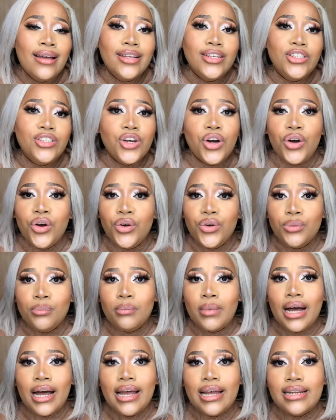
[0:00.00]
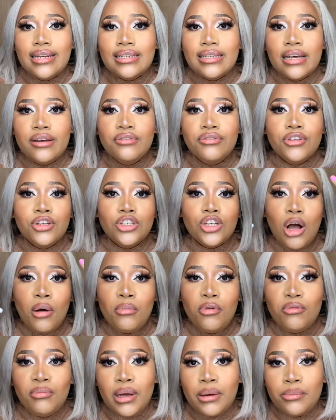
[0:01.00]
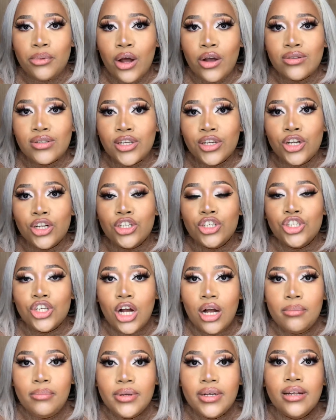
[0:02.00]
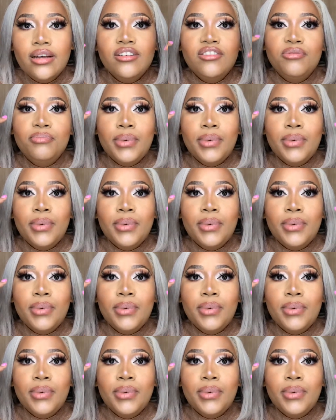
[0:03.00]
don't mind if the top of my brows are not sharp enough,